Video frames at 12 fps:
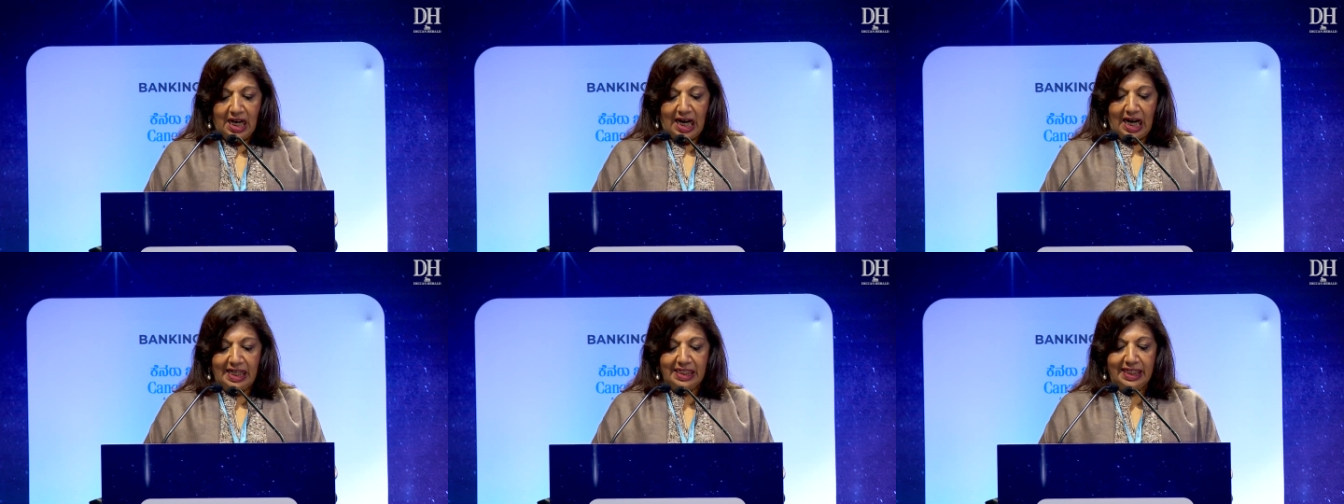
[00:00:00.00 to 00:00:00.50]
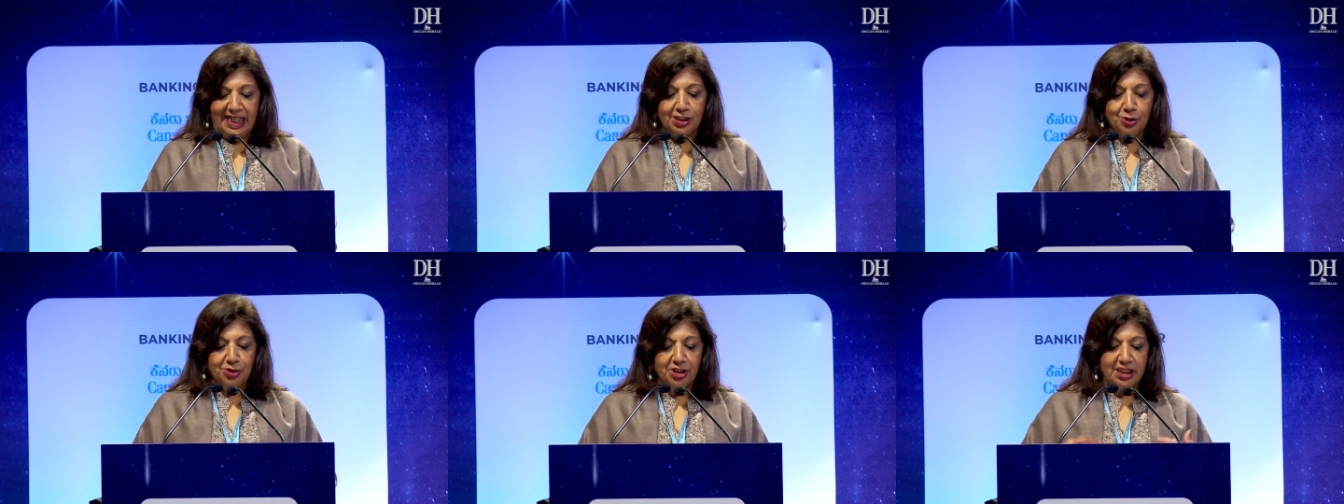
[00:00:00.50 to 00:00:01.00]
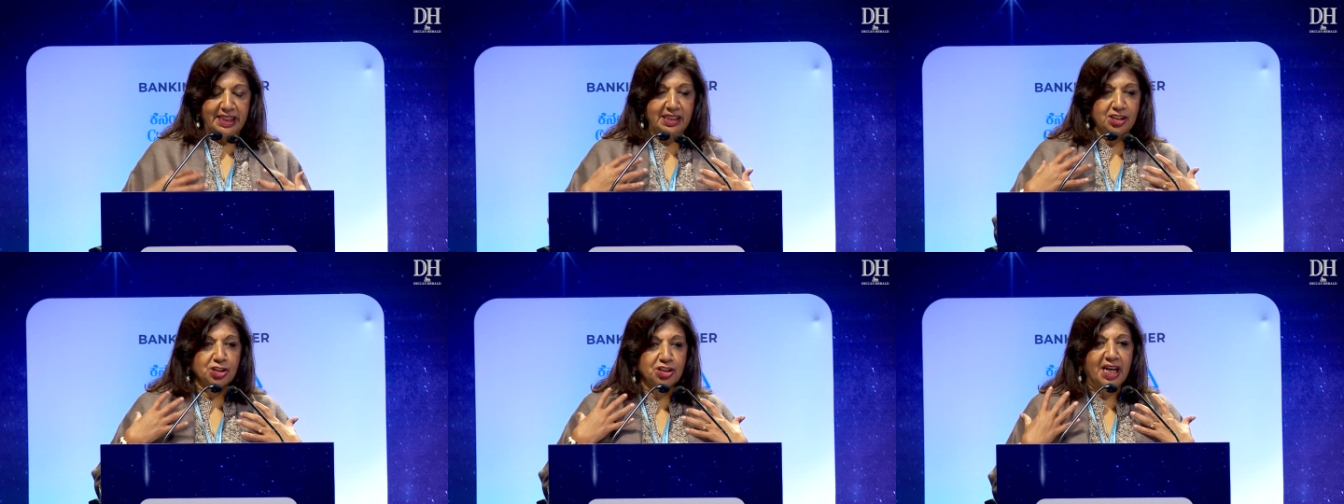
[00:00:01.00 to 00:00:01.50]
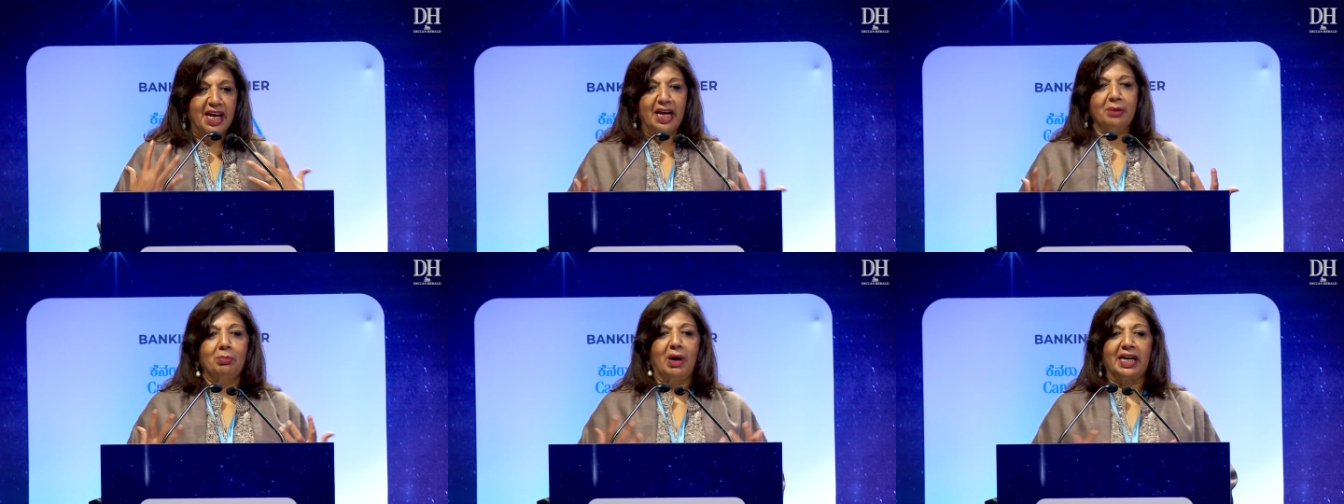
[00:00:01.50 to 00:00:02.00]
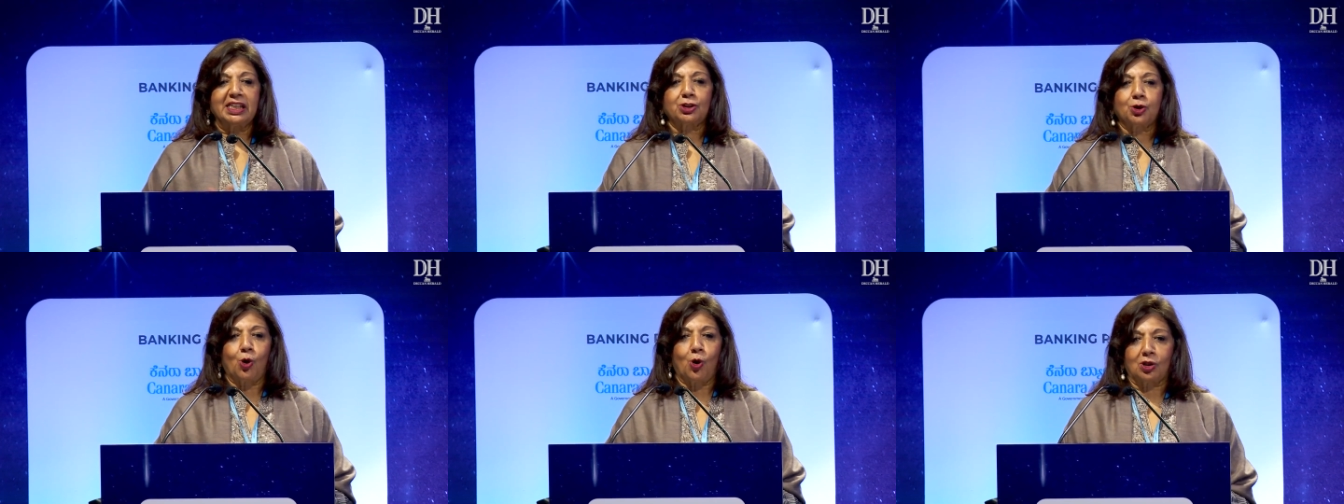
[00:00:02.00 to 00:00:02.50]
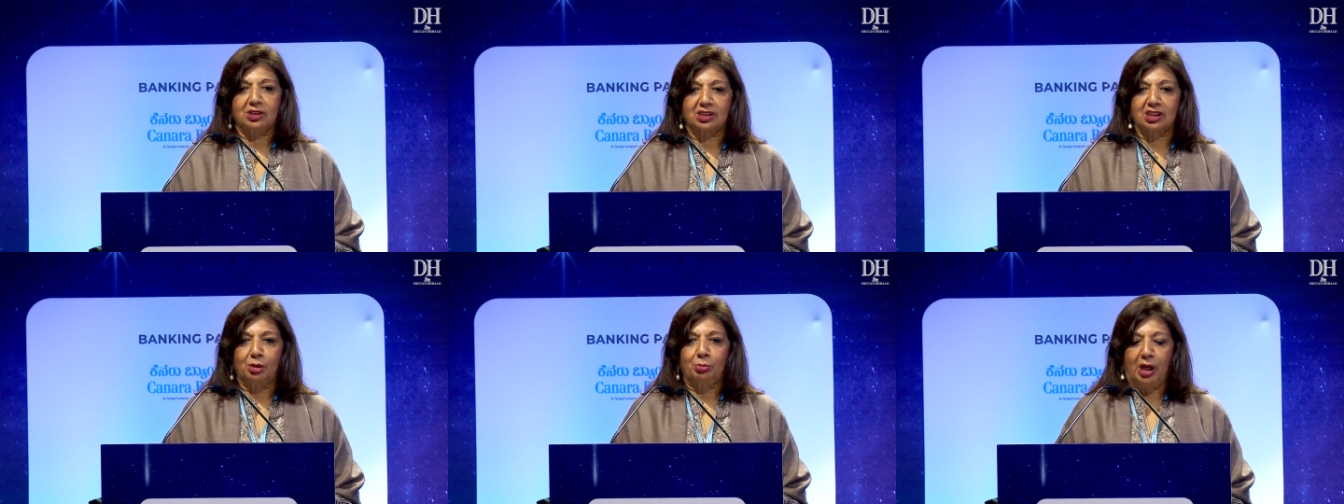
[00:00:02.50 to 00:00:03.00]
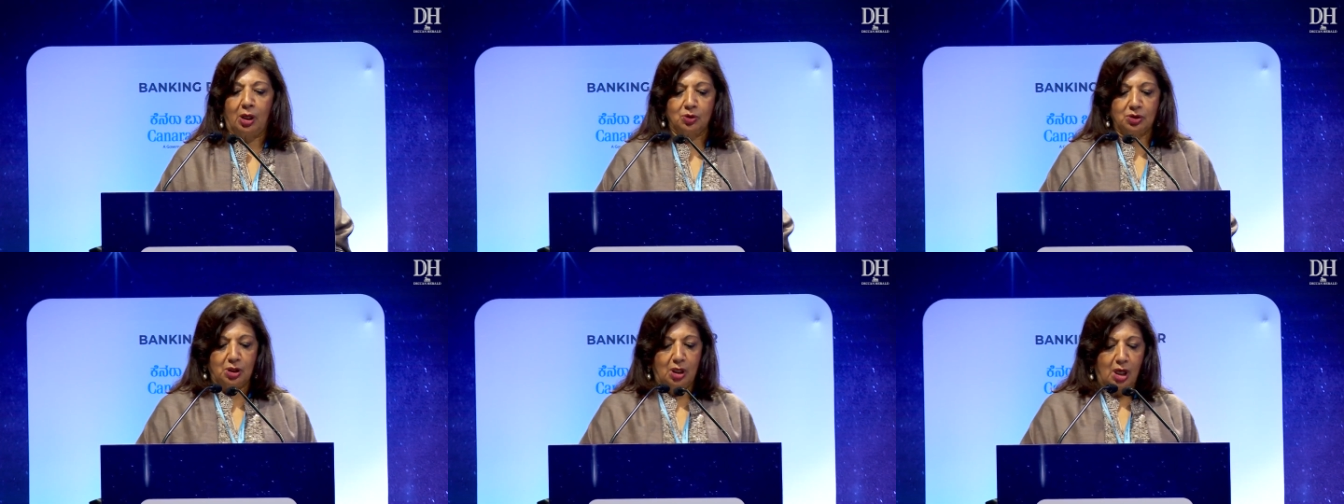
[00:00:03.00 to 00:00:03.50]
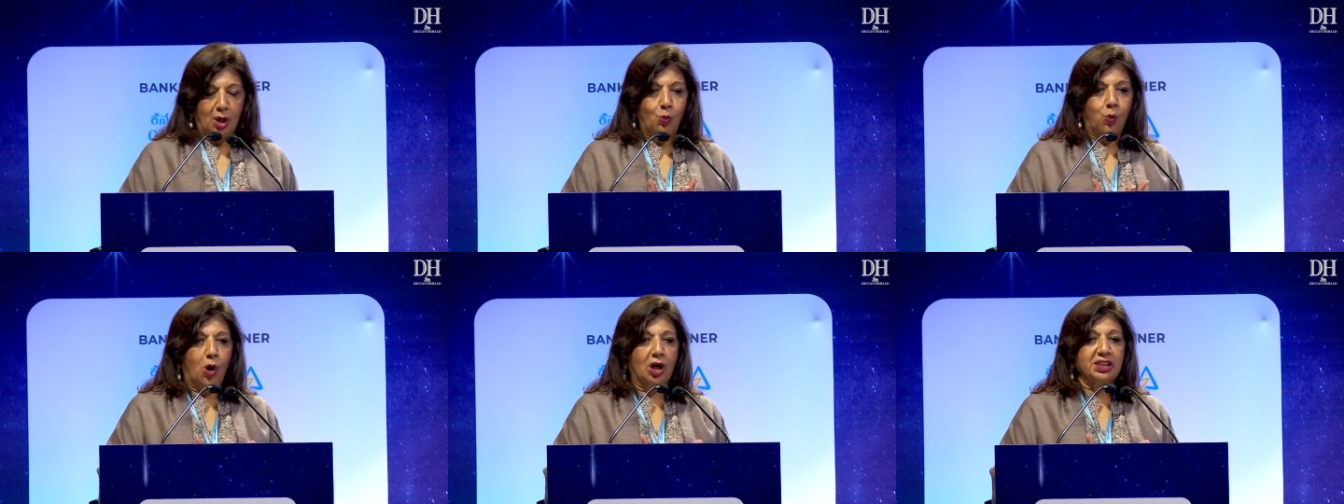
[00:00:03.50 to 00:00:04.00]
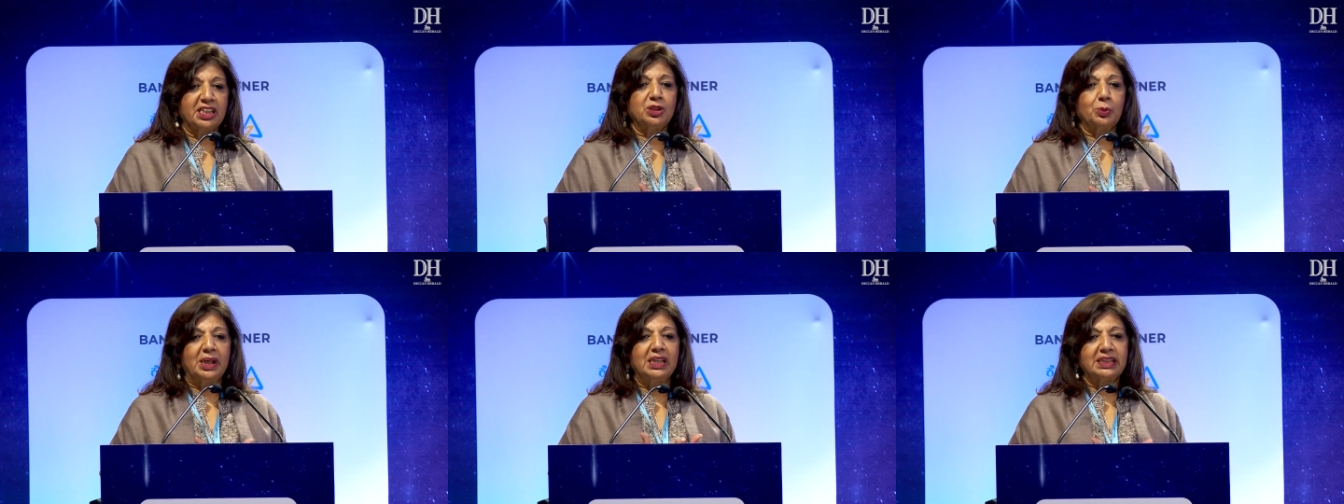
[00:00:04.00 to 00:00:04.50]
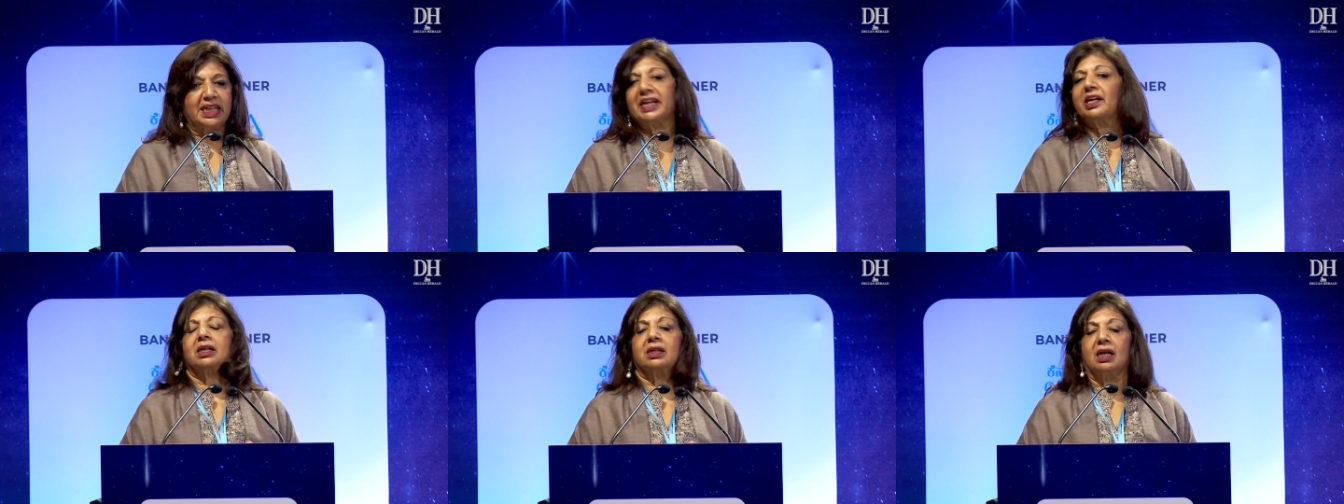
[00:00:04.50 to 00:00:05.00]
I'd like to really share my thoughts about what it will take